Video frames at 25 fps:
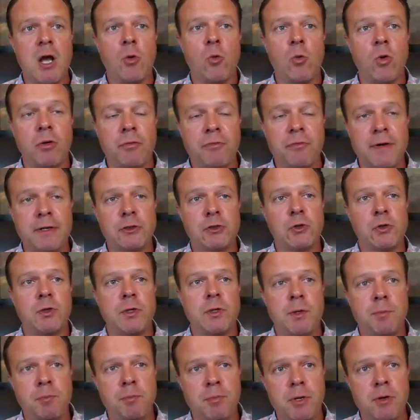will
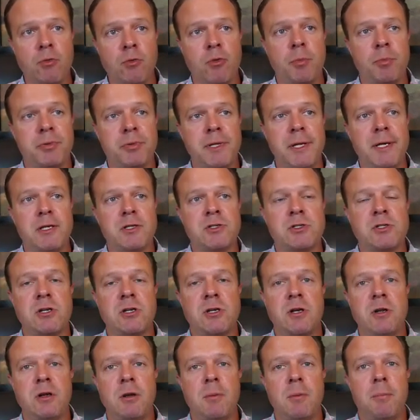eventually be replaced
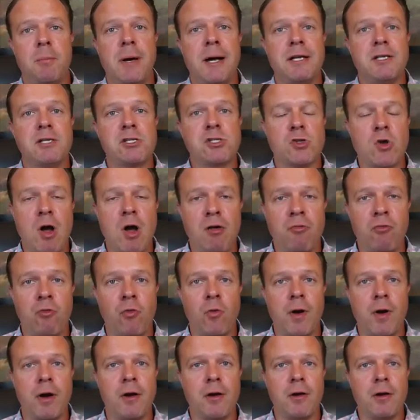by
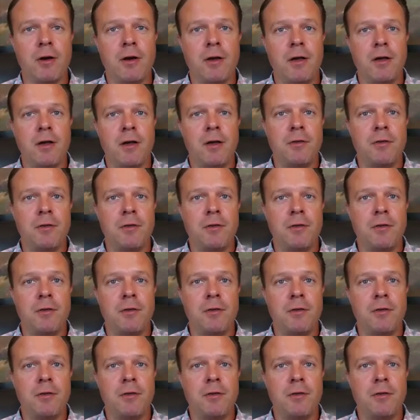software